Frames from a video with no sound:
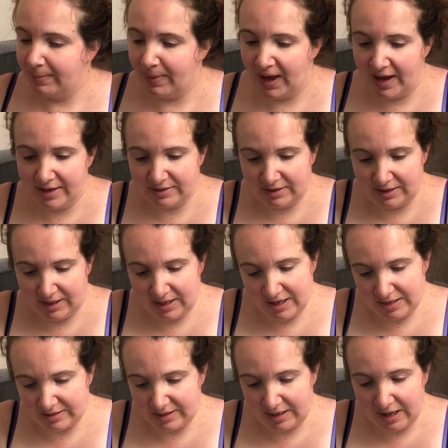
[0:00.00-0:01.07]
pairs of
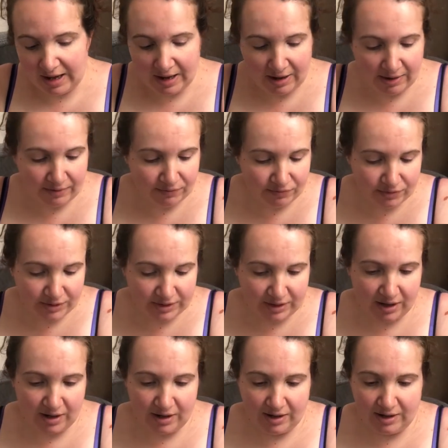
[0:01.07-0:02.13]
these, and every
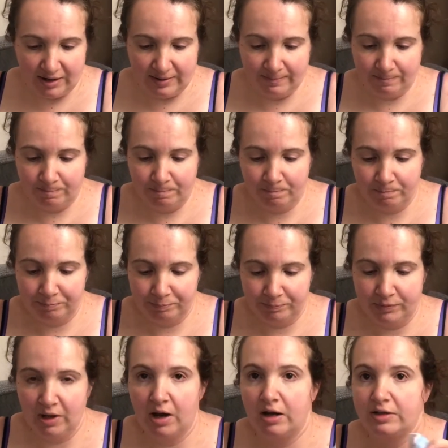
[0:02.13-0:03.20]
time
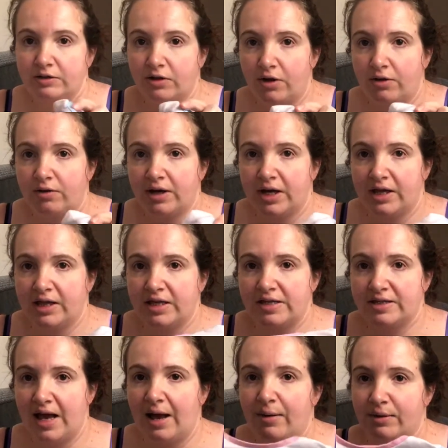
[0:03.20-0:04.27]
I don't get
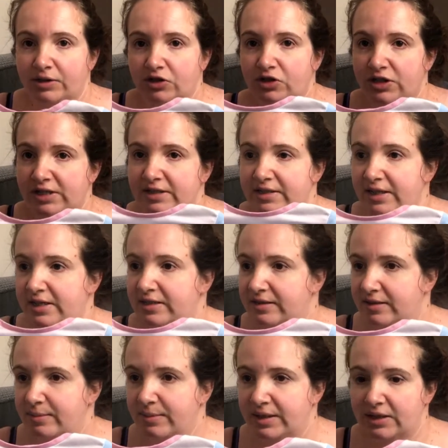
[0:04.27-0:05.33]
these out and she sees
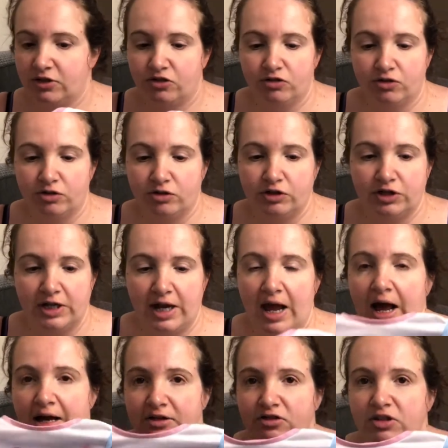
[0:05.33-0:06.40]
them in the drawer, she
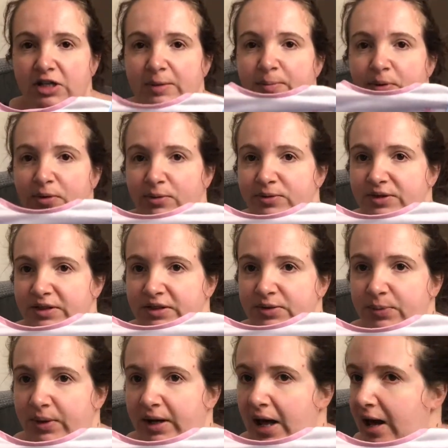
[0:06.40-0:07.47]
actually pulls this
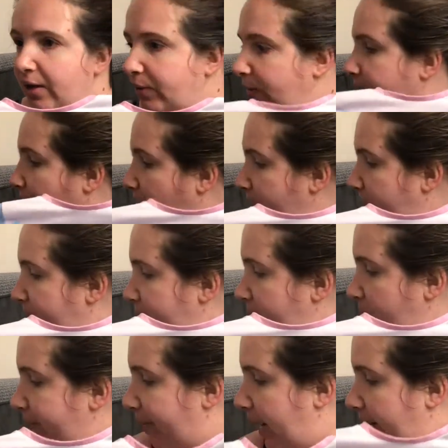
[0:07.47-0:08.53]
one out, the one with
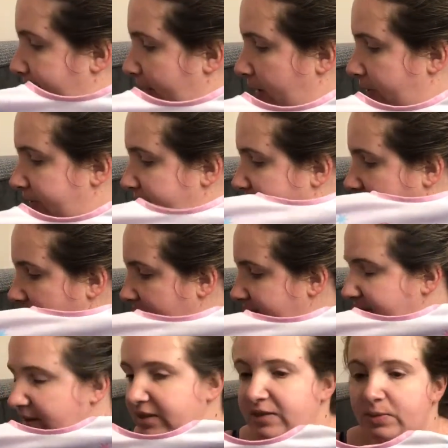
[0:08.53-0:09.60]
Moon Baby on. So there's
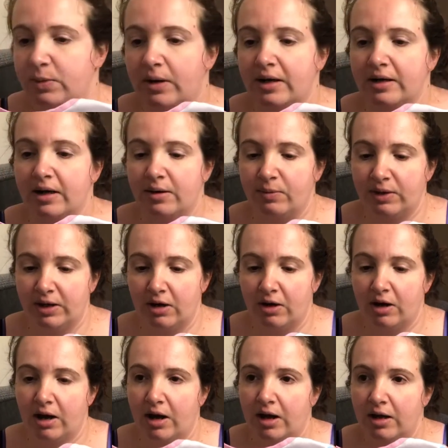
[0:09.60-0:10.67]
this one we
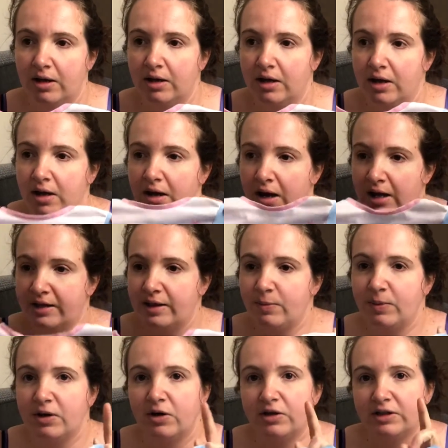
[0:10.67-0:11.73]
got her. I think
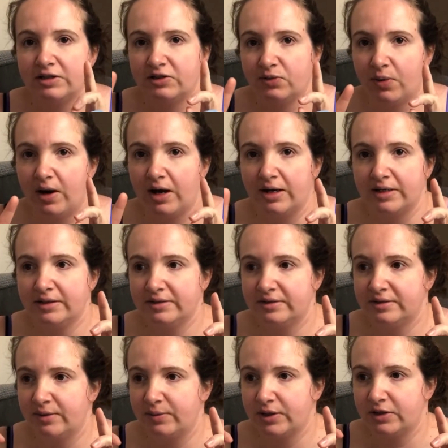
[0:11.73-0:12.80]
we got this twice,
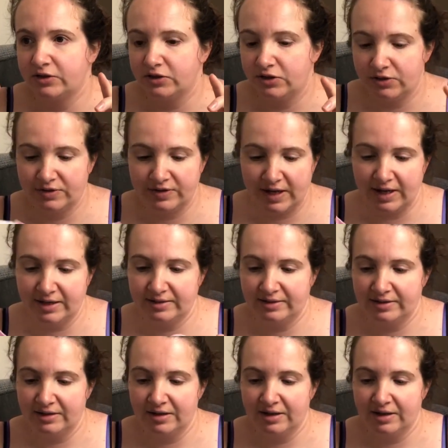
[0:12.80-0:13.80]
so we've got two sets.